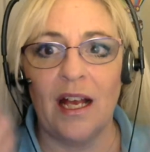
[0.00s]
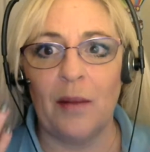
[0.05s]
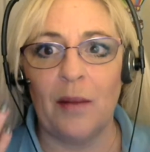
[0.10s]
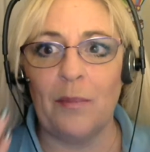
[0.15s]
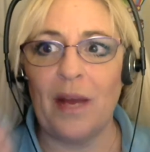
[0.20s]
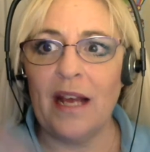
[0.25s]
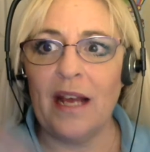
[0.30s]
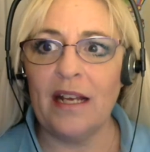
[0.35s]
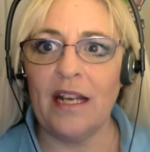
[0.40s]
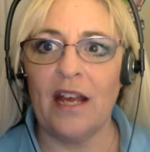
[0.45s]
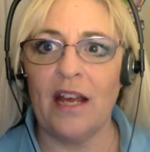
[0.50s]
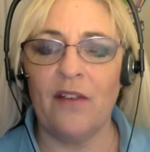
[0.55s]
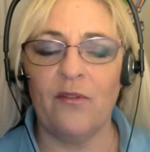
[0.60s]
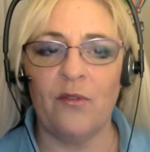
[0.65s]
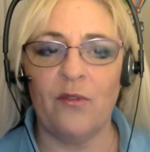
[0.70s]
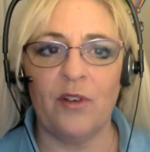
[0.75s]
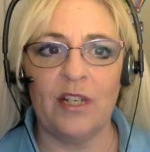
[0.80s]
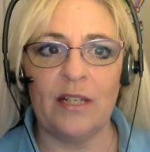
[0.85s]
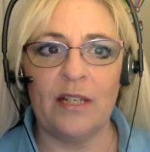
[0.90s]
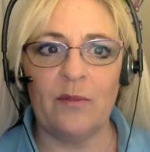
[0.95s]
Mine
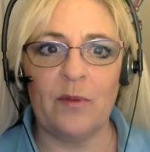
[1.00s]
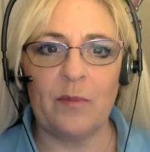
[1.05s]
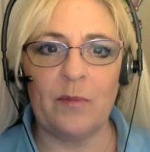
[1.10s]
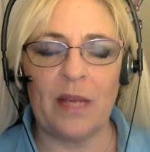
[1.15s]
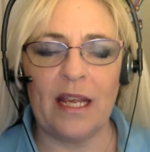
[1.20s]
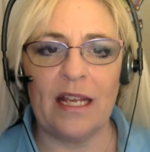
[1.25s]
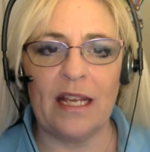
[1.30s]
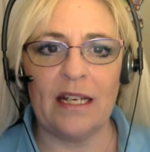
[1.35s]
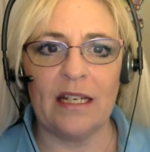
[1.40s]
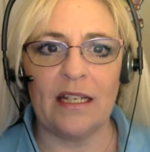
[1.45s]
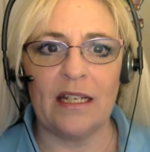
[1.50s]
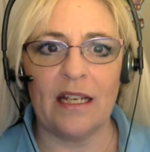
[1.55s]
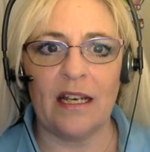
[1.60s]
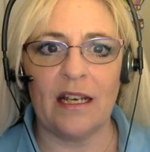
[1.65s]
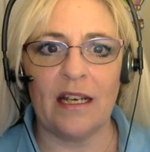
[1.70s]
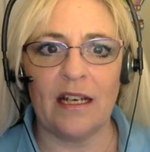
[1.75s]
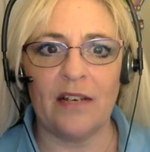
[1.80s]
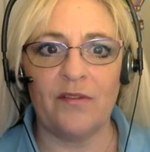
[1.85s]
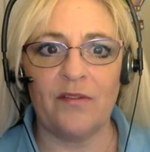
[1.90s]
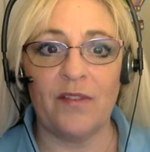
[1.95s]
have remained
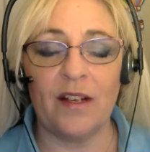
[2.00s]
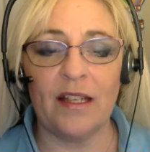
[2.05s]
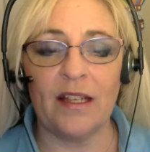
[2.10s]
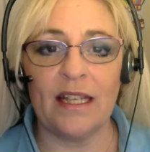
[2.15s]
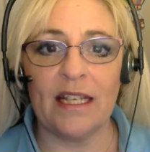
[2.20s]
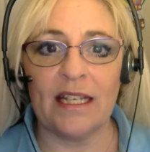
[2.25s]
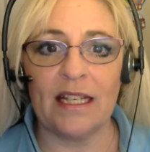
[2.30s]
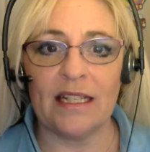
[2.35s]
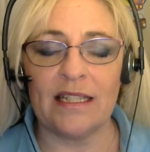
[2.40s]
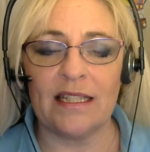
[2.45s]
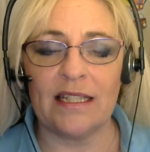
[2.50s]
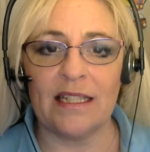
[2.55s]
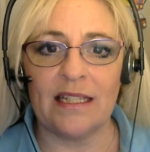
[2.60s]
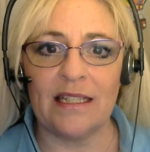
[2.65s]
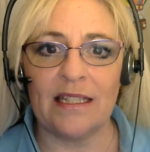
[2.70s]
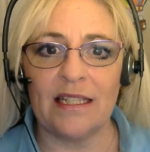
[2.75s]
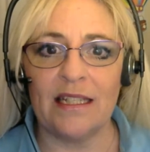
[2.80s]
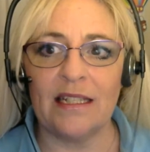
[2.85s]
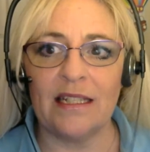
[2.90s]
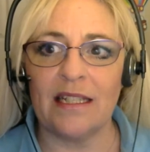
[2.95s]
fairly
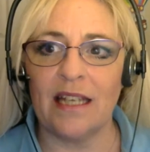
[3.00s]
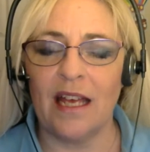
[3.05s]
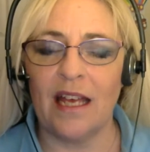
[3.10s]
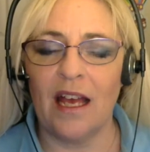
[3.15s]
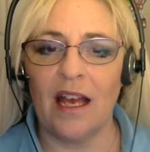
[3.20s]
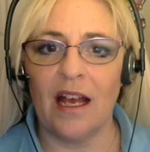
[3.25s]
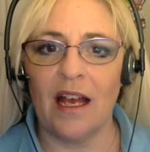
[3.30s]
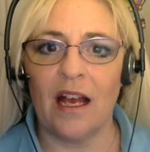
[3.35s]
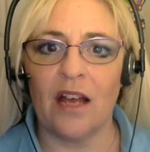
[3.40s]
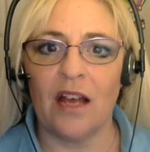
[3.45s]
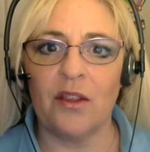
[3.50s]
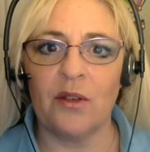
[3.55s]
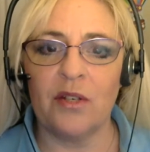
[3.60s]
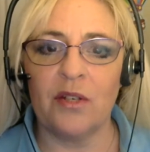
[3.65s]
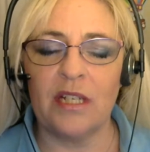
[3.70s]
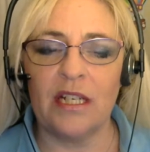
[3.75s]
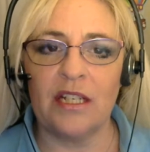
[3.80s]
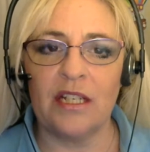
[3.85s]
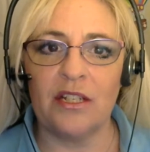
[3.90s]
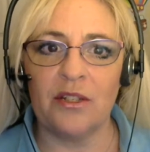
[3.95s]
consistent. Other
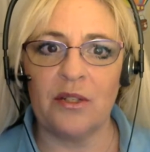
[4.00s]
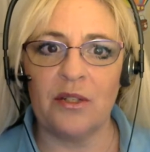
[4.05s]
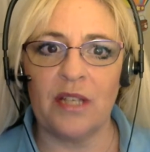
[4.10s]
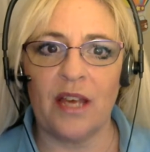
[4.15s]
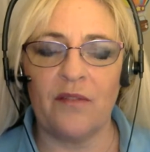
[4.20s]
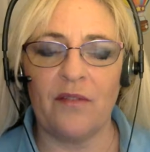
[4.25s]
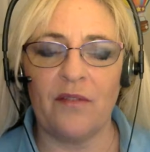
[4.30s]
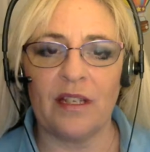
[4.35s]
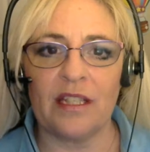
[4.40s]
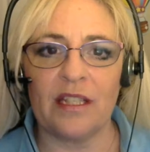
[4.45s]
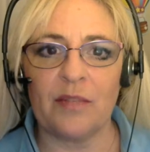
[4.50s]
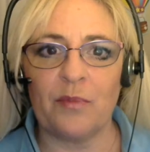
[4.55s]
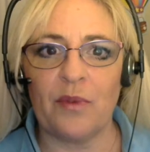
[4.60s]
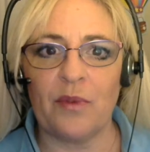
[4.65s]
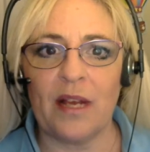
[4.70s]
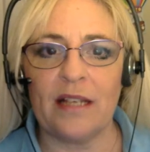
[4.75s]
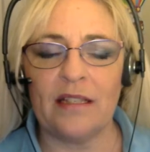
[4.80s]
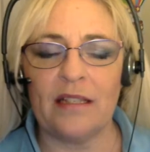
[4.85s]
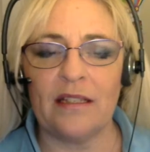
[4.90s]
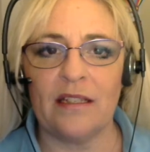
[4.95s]
teachers have
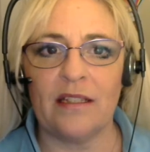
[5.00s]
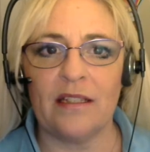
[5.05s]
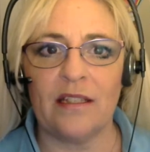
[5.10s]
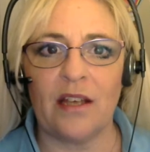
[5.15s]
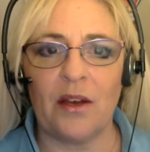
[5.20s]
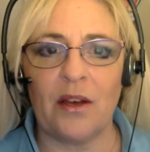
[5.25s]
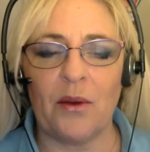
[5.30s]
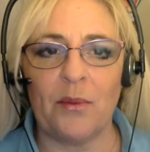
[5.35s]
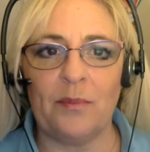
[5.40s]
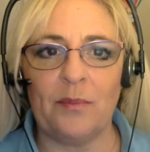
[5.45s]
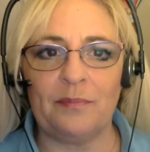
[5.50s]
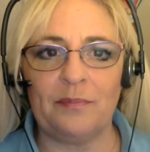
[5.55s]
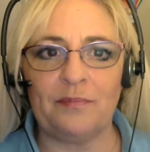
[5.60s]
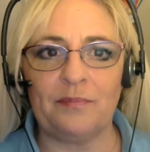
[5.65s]
expressed some